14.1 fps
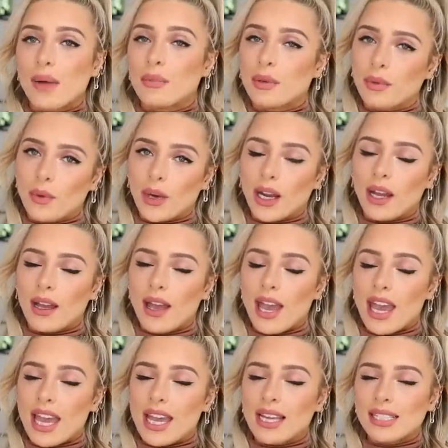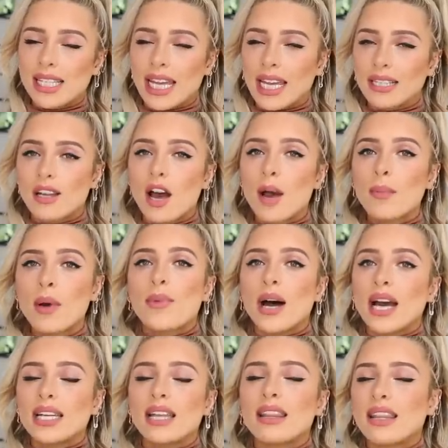I'm gonna be wearing a tank top,
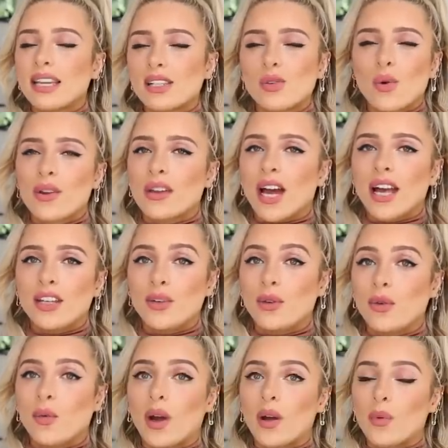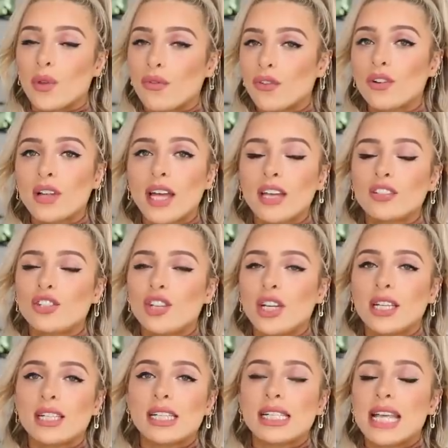but this or that, you can wear it with full length
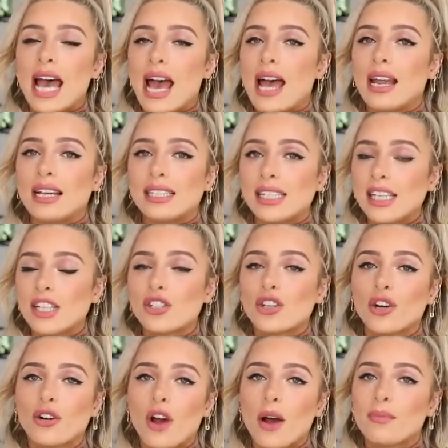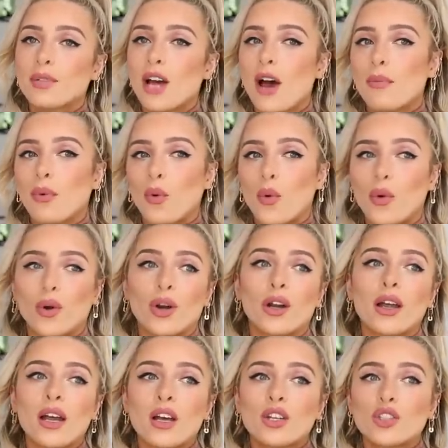jeans and a t-shirt crop top,
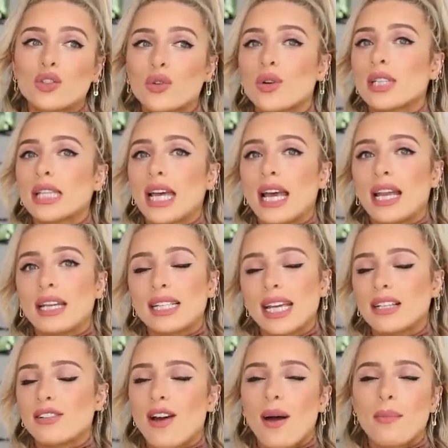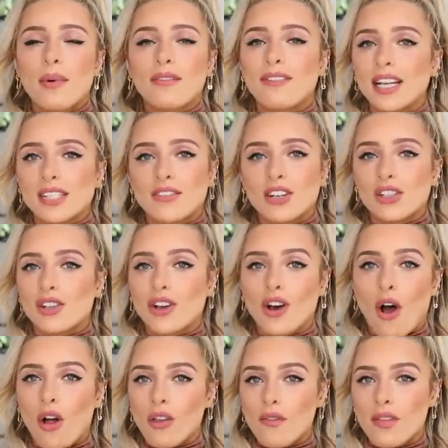or shorts and a tank top, vice versa,
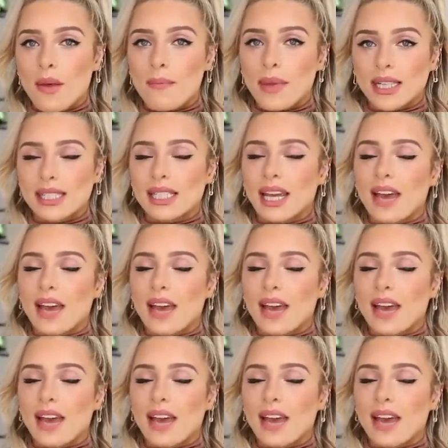all of them mixed